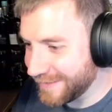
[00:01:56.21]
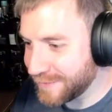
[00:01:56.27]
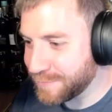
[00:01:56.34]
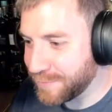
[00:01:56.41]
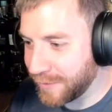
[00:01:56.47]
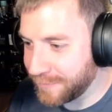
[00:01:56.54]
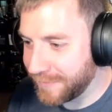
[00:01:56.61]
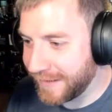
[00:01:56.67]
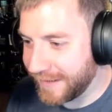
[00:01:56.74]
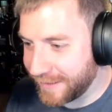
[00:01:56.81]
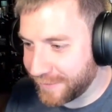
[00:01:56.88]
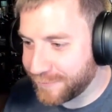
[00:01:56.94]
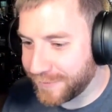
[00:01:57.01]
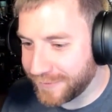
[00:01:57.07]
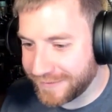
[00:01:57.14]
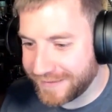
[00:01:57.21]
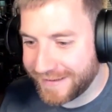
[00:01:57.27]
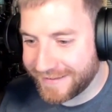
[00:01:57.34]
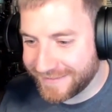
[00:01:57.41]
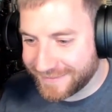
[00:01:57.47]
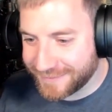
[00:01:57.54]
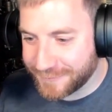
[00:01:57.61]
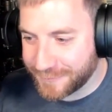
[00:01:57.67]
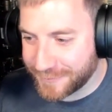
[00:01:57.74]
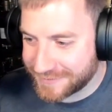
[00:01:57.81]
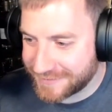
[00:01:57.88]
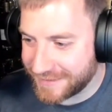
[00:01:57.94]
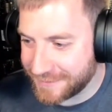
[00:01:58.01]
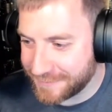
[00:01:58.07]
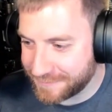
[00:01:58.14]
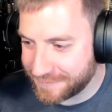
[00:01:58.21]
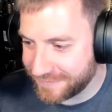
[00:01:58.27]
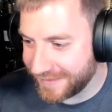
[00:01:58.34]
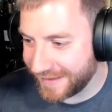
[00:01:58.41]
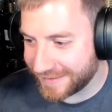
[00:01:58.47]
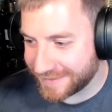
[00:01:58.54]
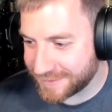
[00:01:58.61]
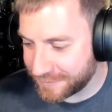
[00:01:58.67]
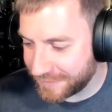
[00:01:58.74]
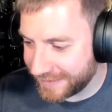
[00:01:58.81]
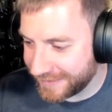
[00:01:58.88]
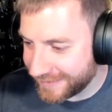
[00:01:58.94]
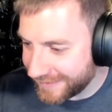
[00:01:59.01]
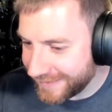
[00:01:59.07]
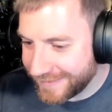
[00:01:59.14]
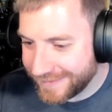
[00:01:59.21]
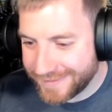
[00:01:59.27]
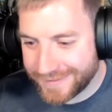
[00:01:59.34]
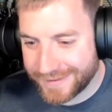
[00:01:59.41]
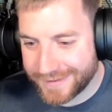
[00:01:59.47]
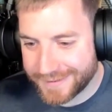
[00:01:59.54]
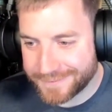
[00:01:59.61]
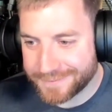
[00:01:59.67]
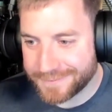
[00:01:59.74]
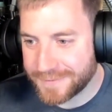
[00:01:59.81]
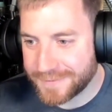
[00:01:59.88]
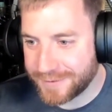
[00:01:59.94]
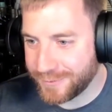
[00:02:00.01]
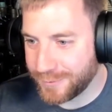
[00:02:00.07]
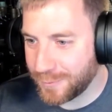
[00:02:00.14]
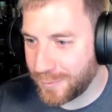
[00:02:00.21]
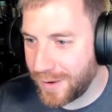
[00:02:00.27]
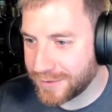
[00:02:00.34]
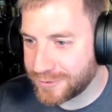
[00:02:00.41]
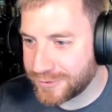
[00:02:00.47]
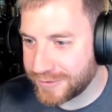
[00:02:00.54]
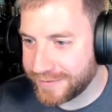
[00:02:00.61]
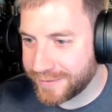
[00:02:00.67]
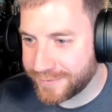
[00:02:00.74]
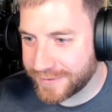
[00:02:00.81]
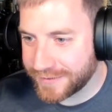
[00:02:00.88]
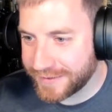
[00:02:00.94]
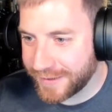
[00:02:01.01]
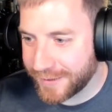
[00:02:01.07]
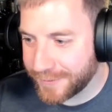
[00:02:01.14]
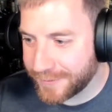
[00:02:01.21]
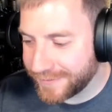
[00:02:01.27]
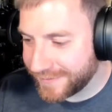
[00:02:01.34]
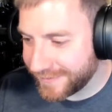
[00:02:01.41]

Springbank affiliated whiskey next to me. If you're watching the video,